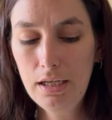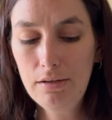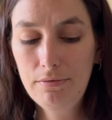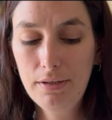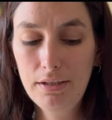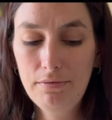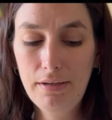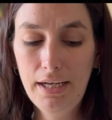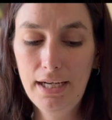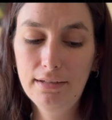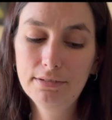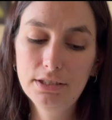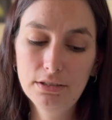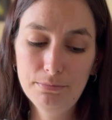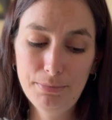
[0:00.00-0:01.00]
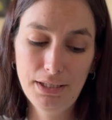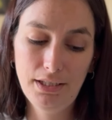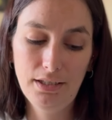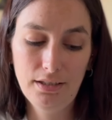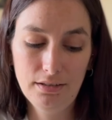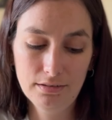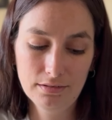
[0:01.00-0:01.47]
If I have to
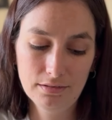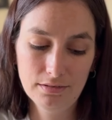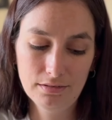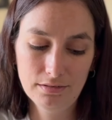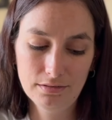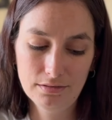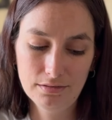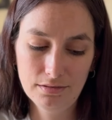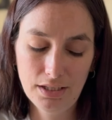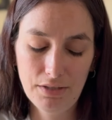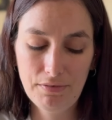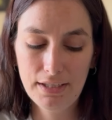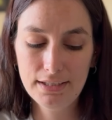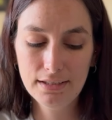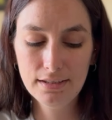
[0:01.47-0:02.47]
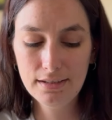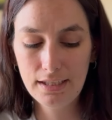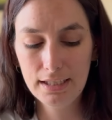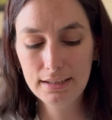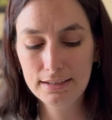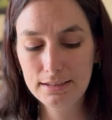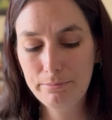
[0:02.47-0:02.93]
be, if I didn't
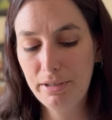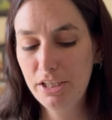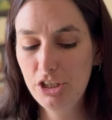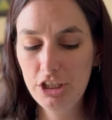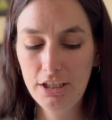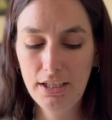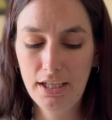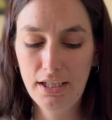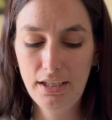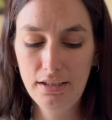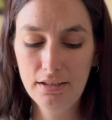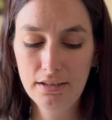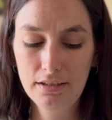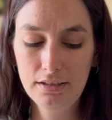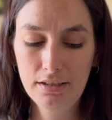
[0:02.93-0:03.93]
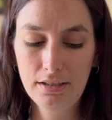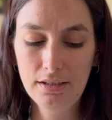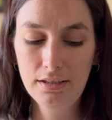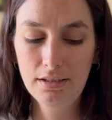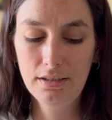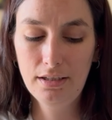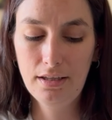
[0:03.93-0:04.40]
like the spongy cake,
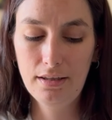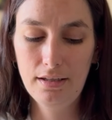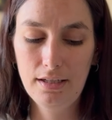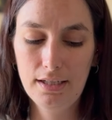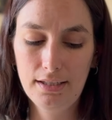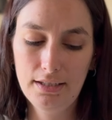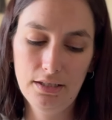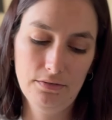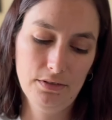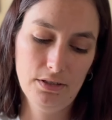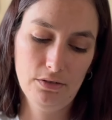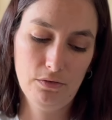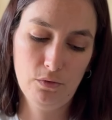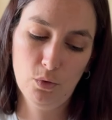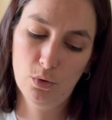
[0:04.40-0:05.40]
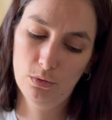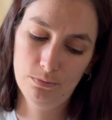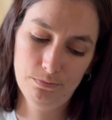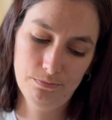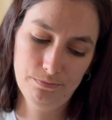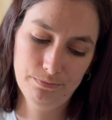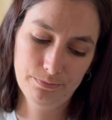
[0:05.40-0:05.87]
then I'd give it a 4.
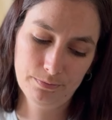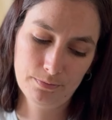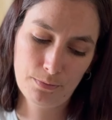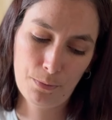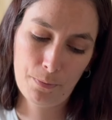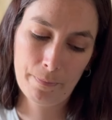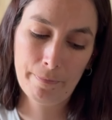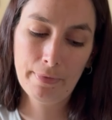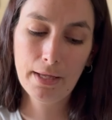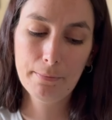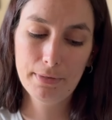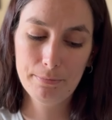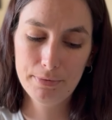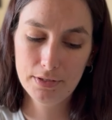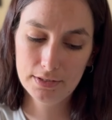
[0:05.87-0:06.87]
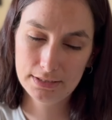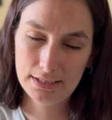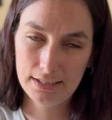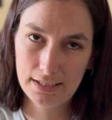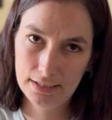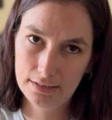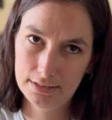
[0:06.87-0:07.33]
But because I
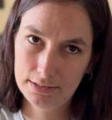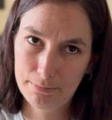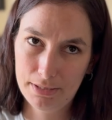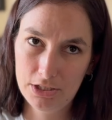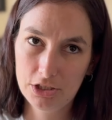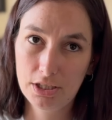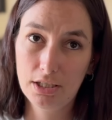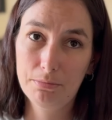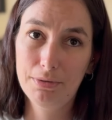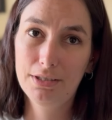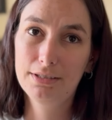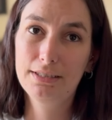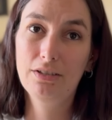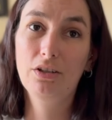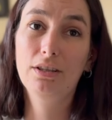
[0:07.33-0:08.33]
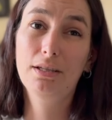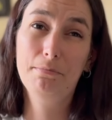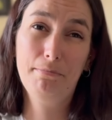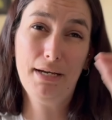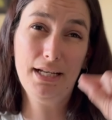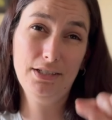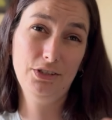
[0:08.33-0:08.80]
like the sponge cake, because they got the
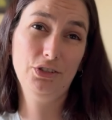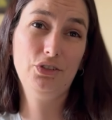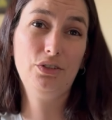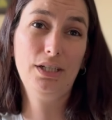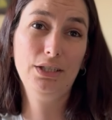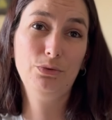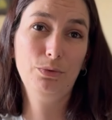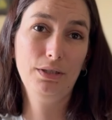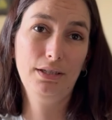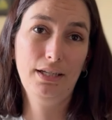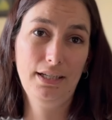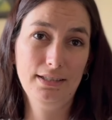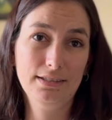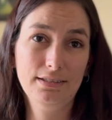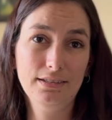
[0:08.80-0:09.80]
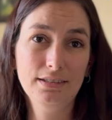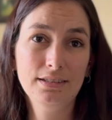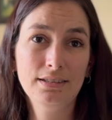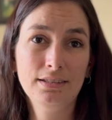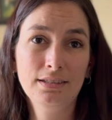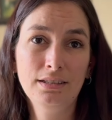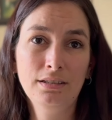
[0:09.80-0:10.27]
balance right with the
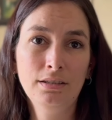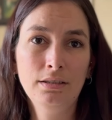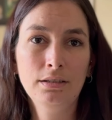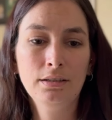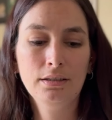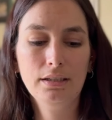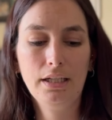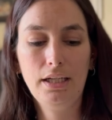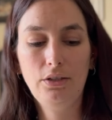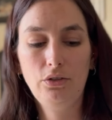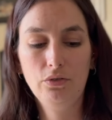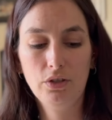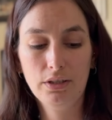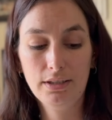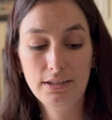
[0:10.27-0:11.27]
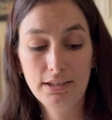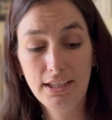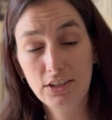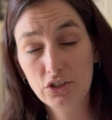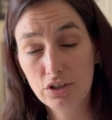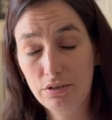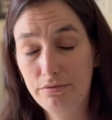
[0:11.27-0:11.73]
essence, and you've got the
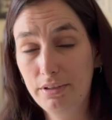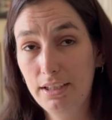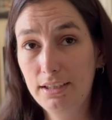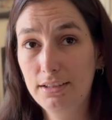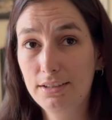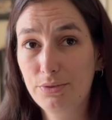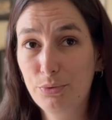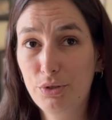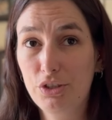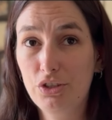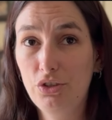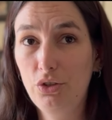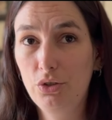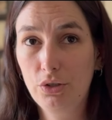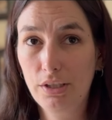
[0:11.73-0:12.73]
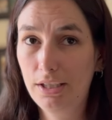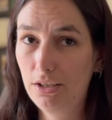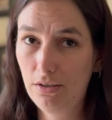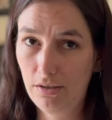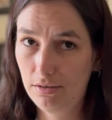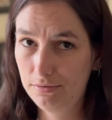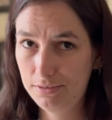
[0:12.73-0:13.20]
texture of nuts, which you don't get
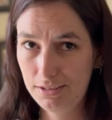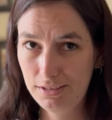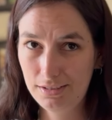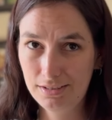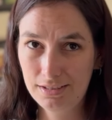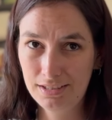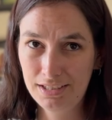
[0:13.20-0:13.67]
often.